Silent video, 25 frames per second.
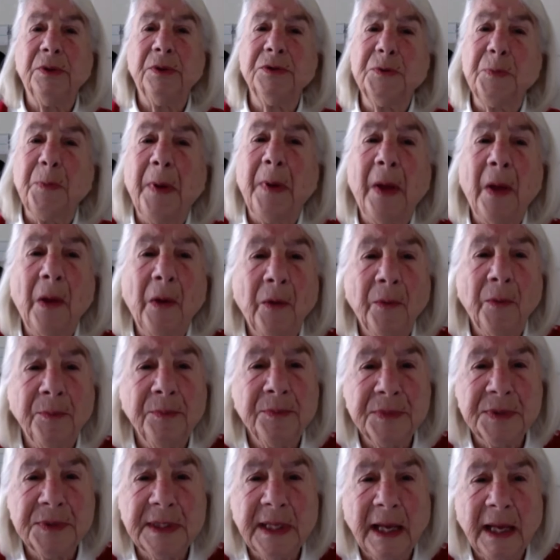those
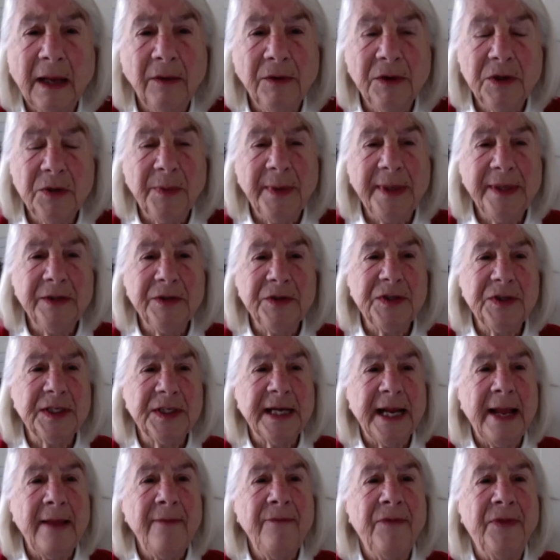palms, how to
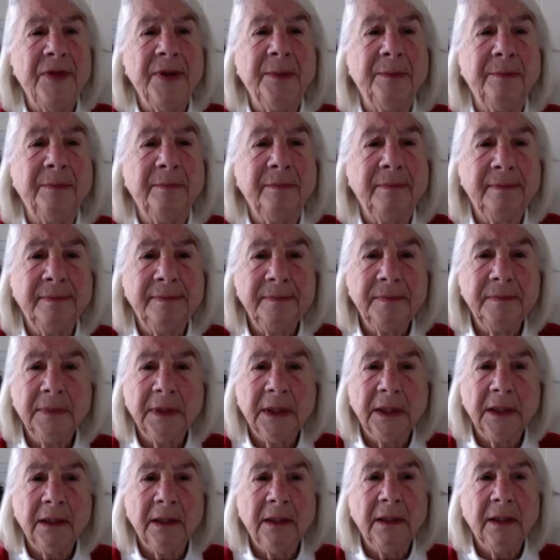understand them.
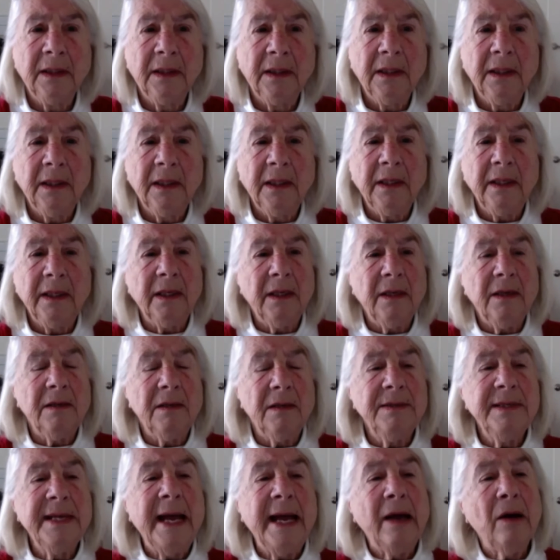
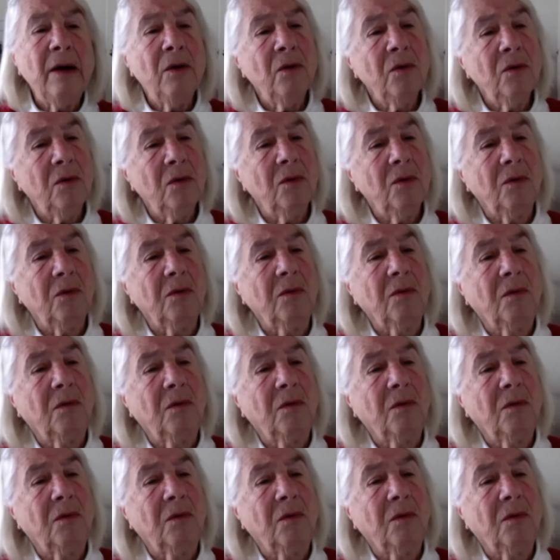Now,